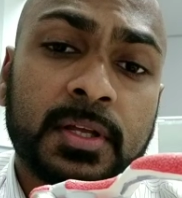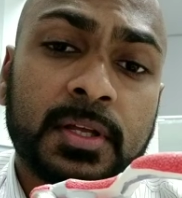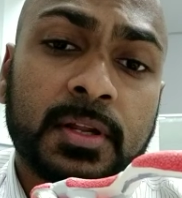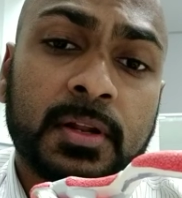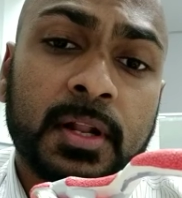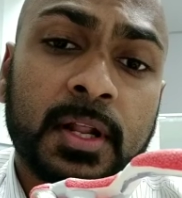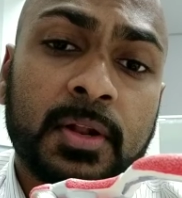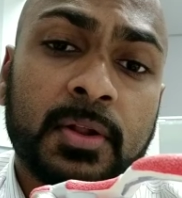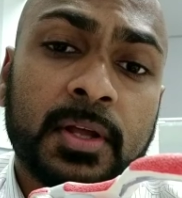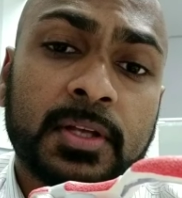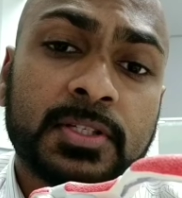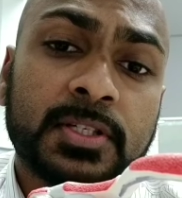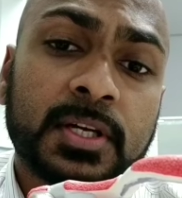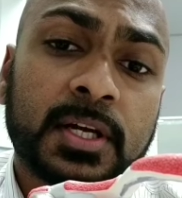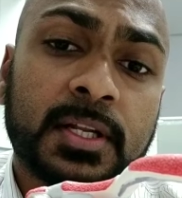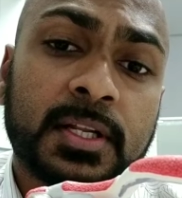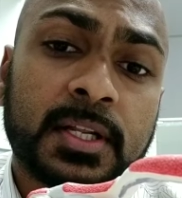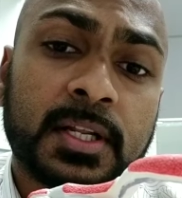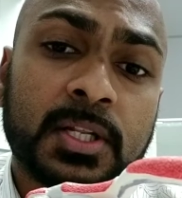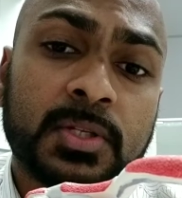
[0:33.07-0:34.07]
glenoid actually
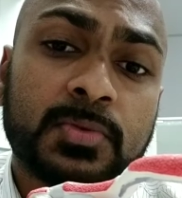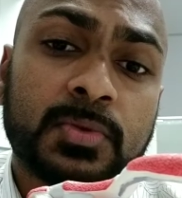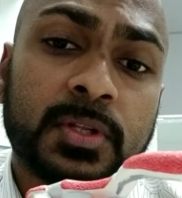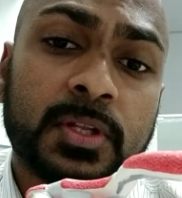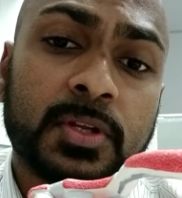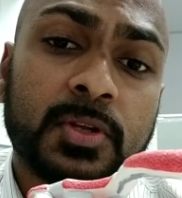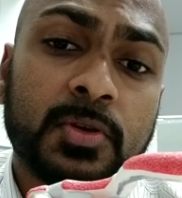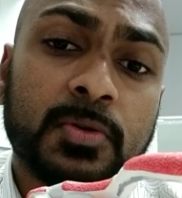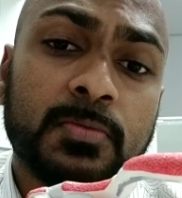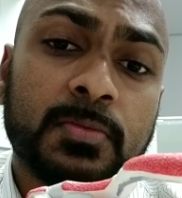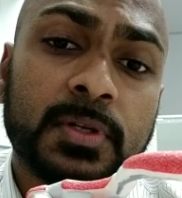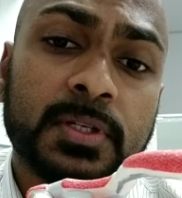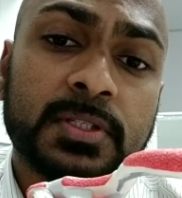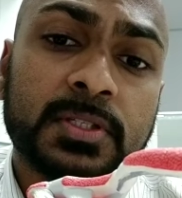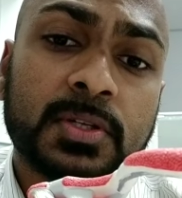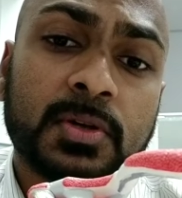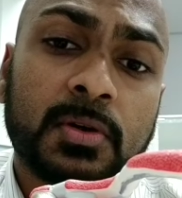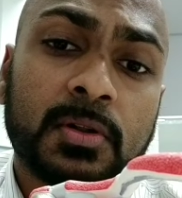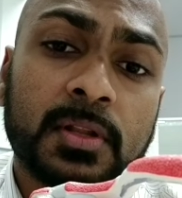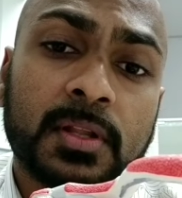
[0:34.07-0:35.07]
articulates with the humerus,
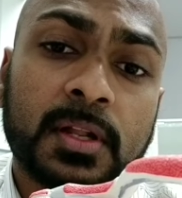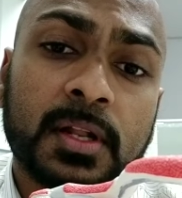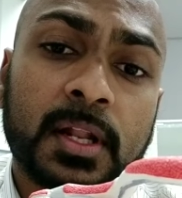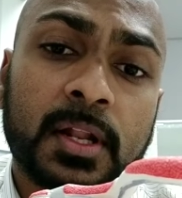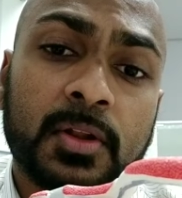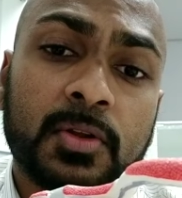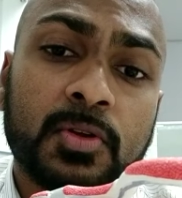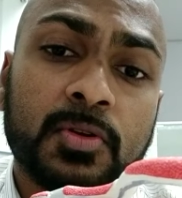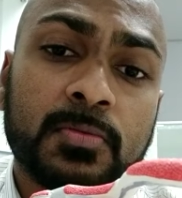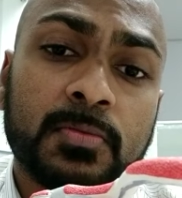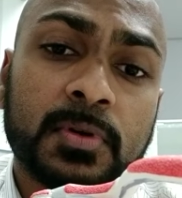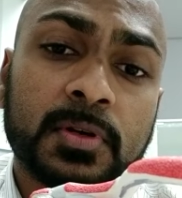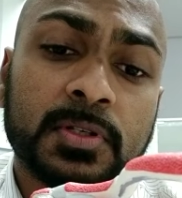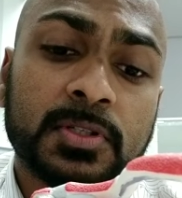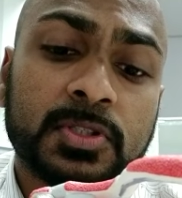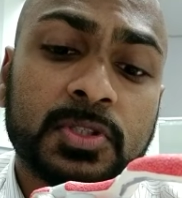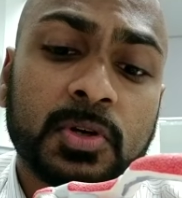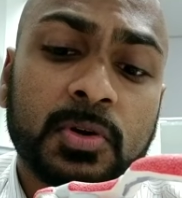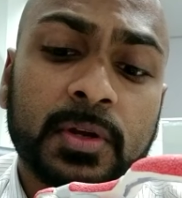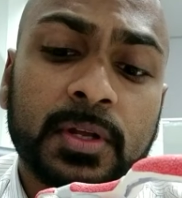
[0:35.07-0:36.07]
called the glenohumeral
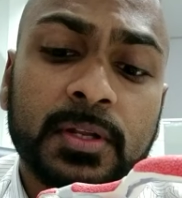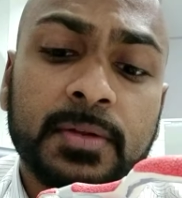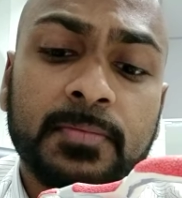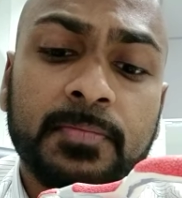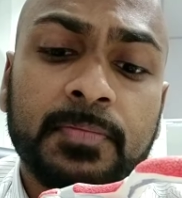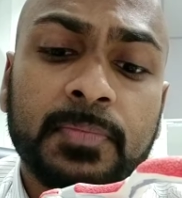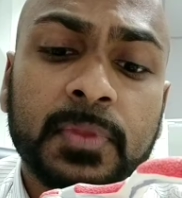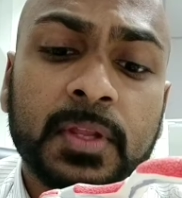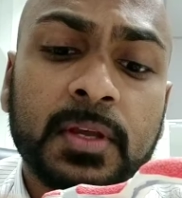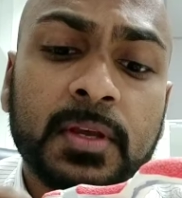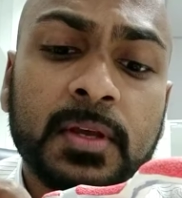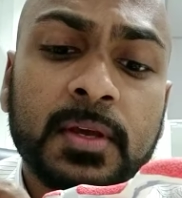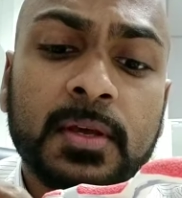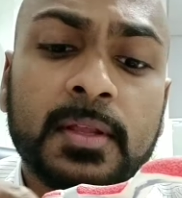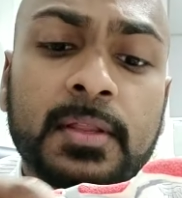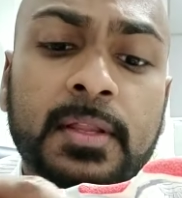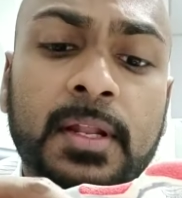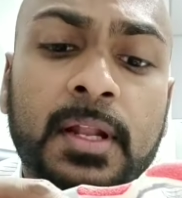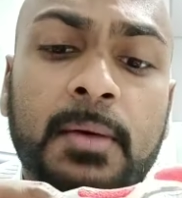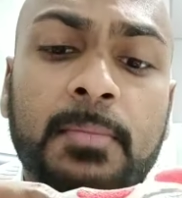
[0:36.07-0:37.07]
joint.
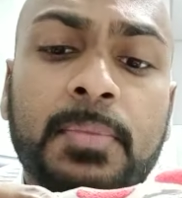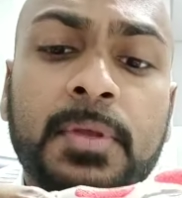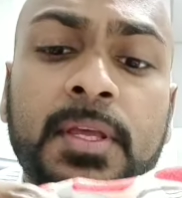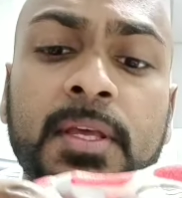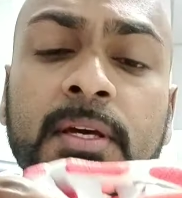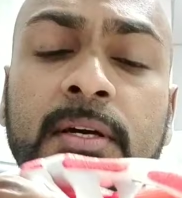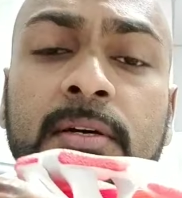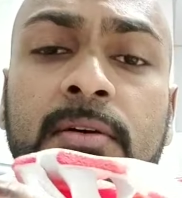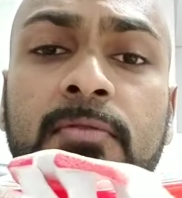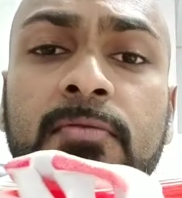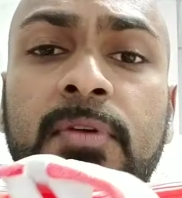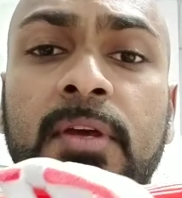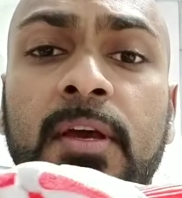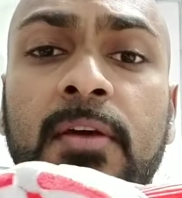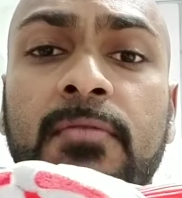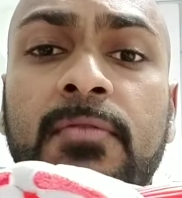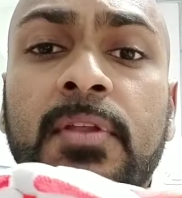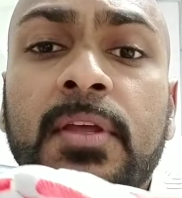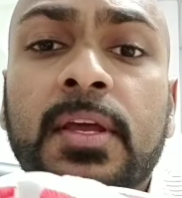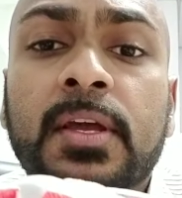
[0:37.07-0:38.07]
Then up here we
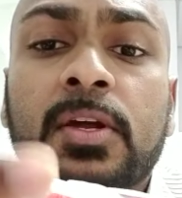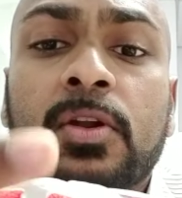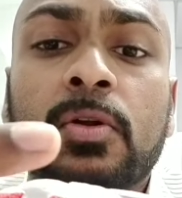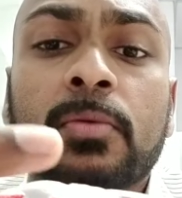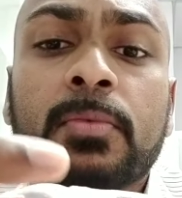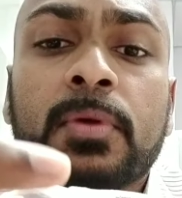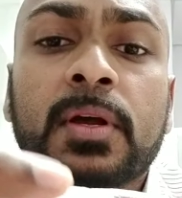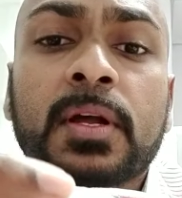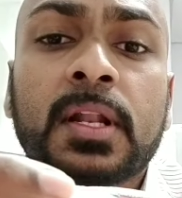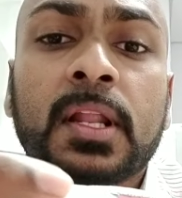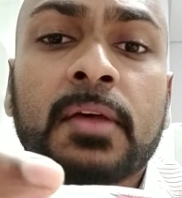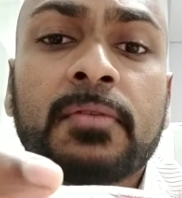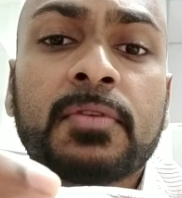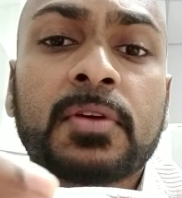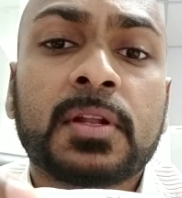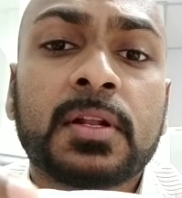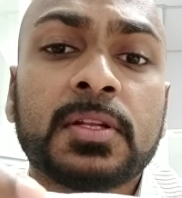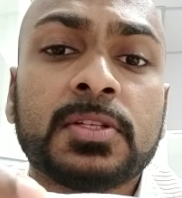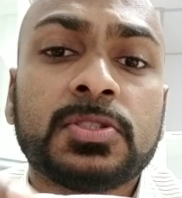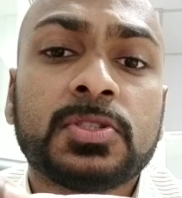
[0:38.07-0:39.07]
have the
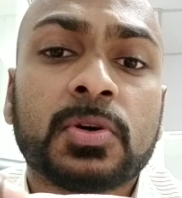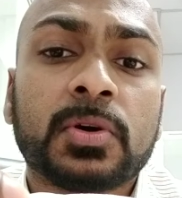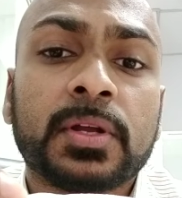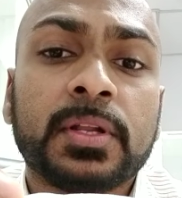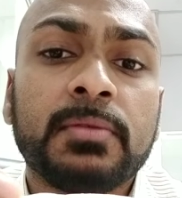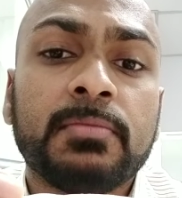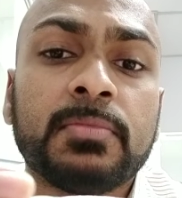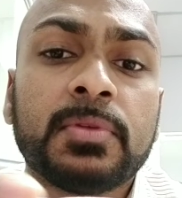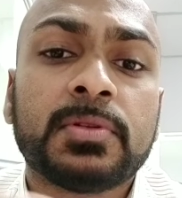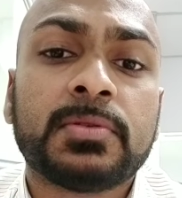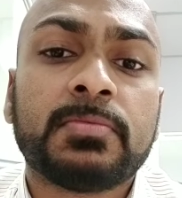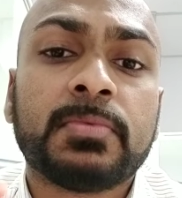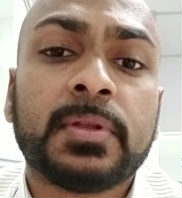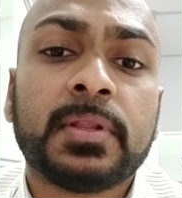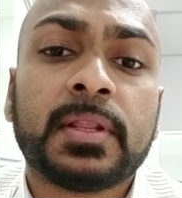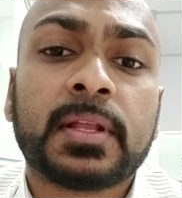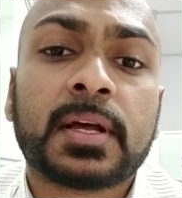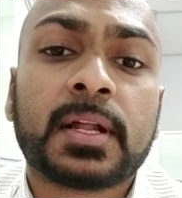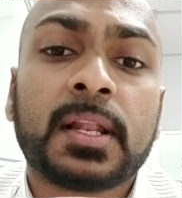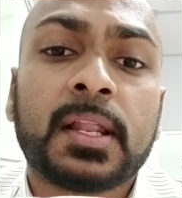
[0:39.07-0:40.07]
acromioclavicular joint in
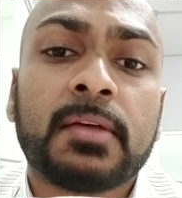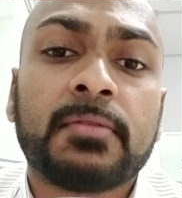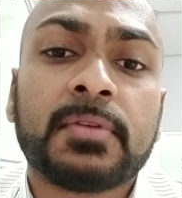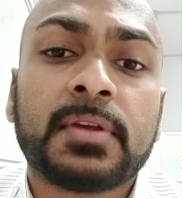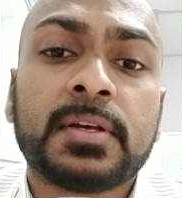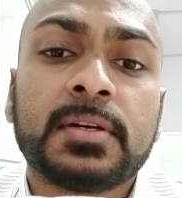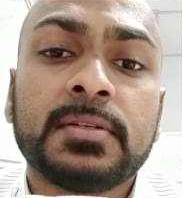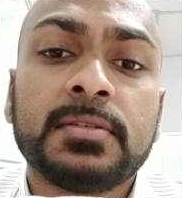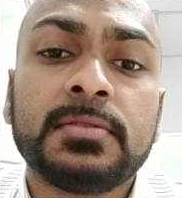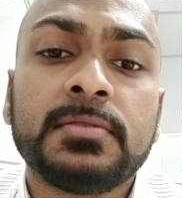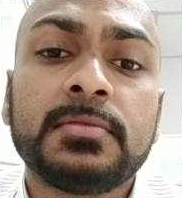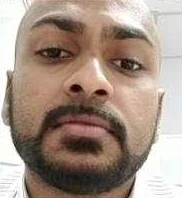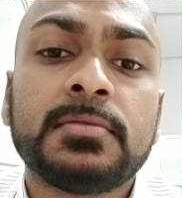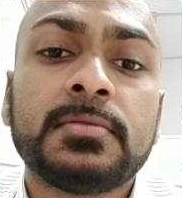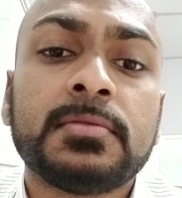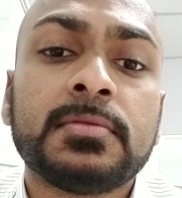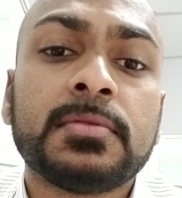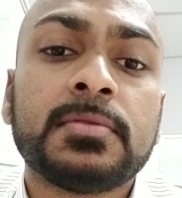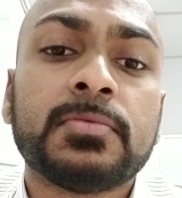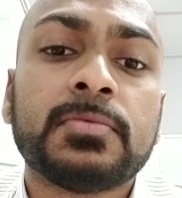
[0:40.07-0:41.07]
the clavicle,
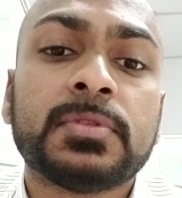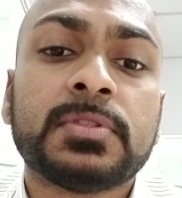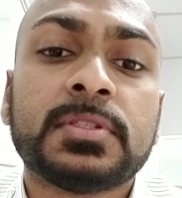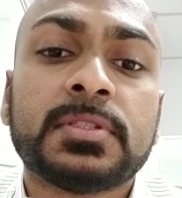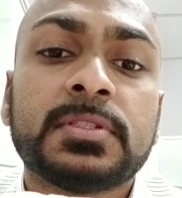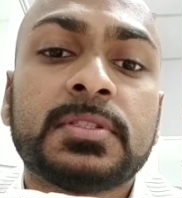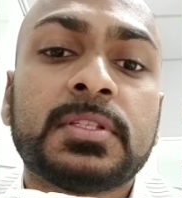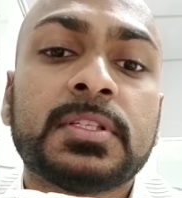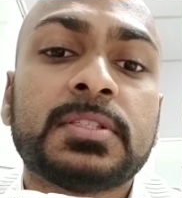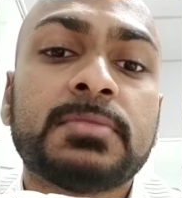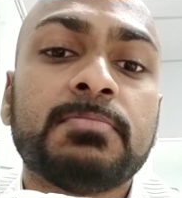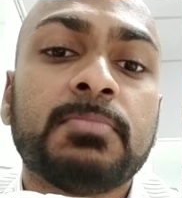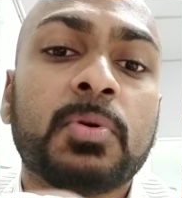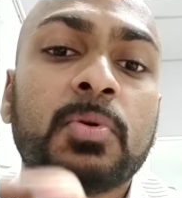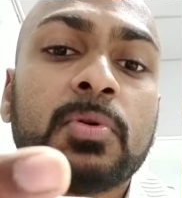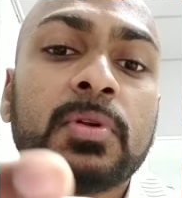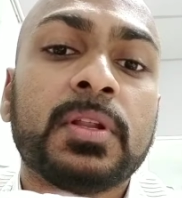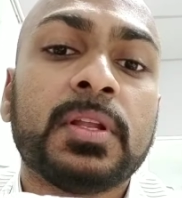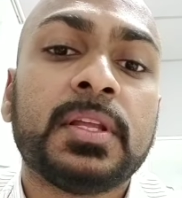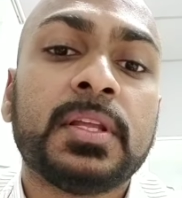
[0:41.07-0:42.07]
which is this
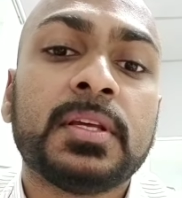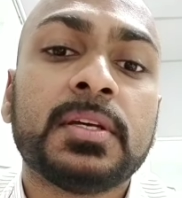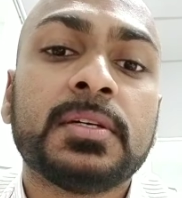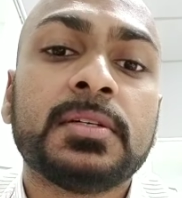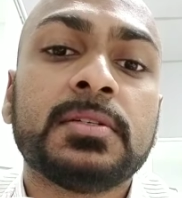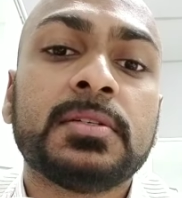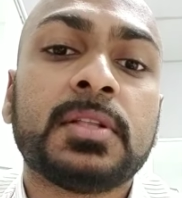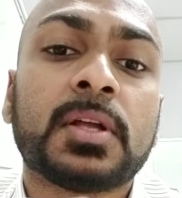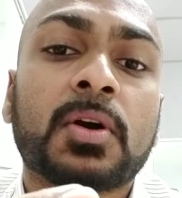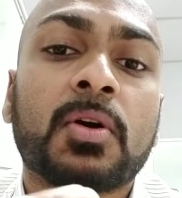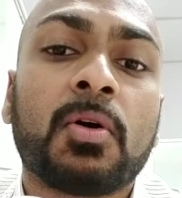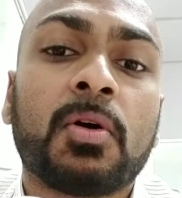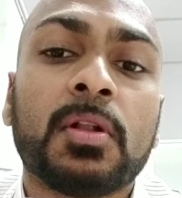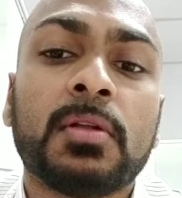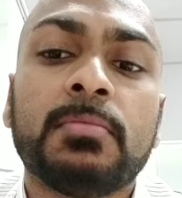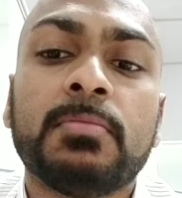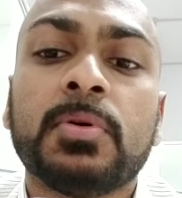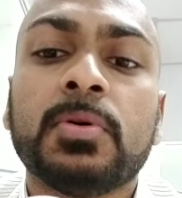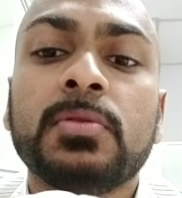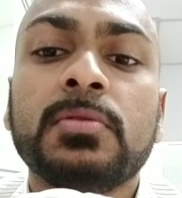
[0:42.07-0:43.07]
bone here, the
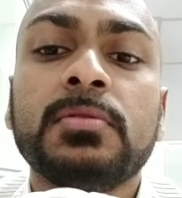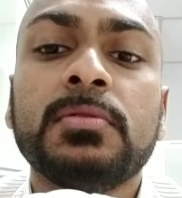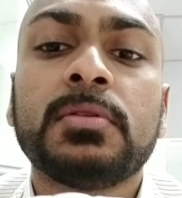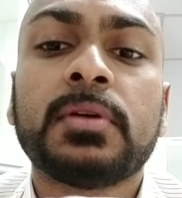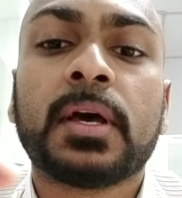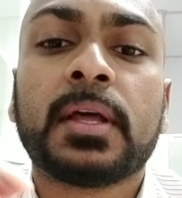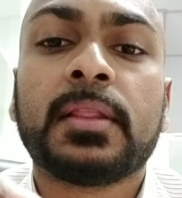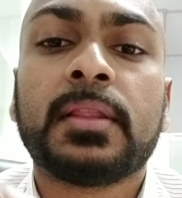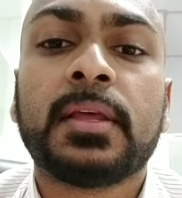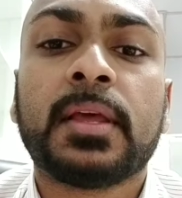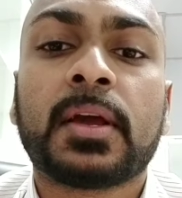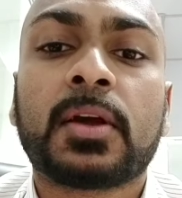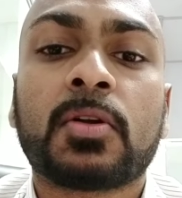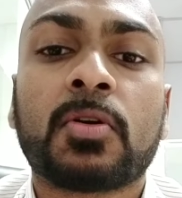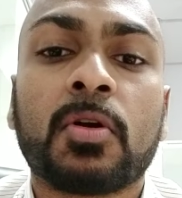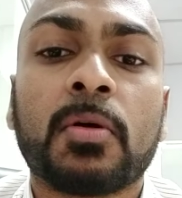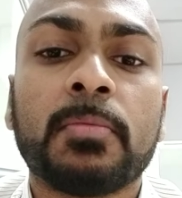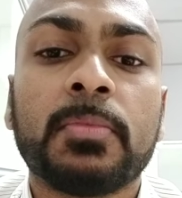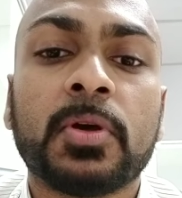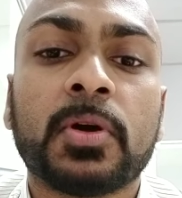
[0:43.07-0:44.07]
collarbone, and the
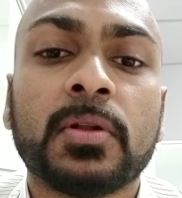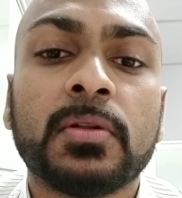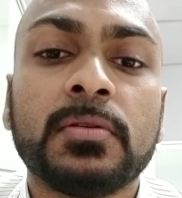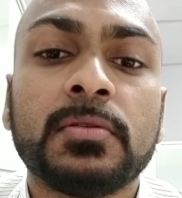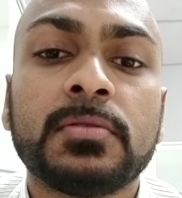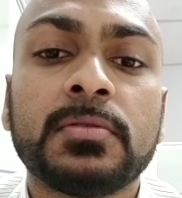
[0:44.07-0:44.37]
acromion.